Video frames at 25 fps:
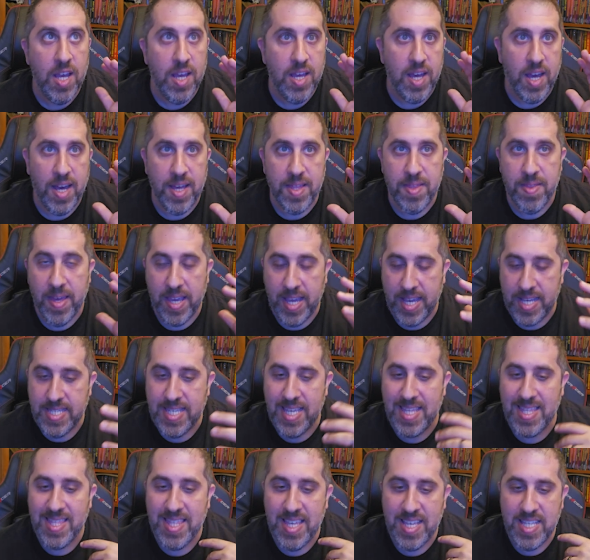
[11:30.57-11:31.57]
Like I
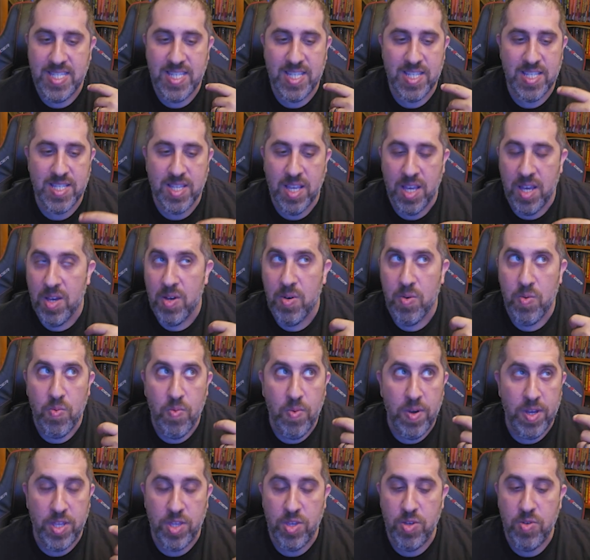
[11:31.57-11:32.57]
said, this is
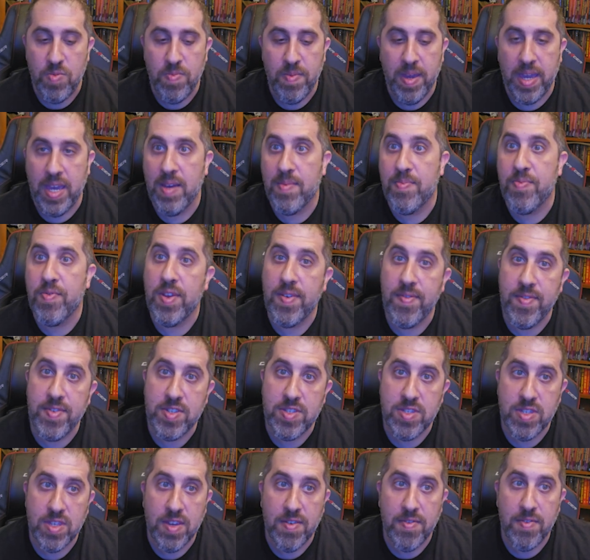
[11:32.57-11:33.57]
what you may have
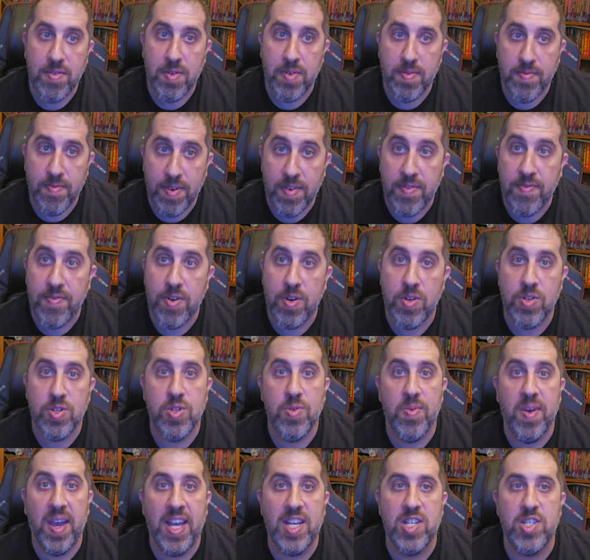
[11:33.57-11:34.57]
previously referred
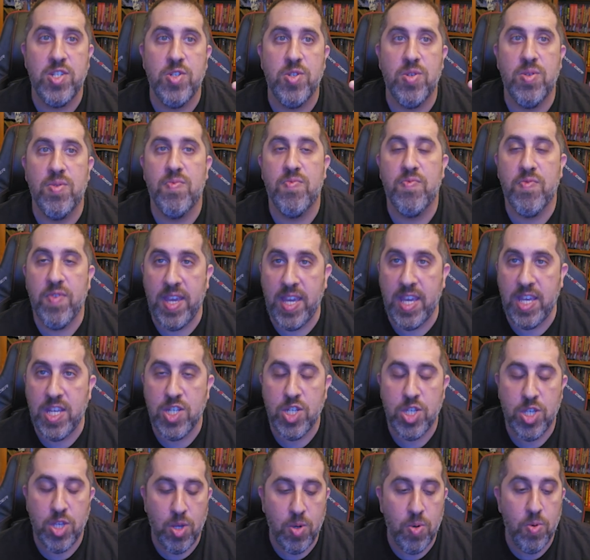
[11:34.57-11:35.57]
to as your race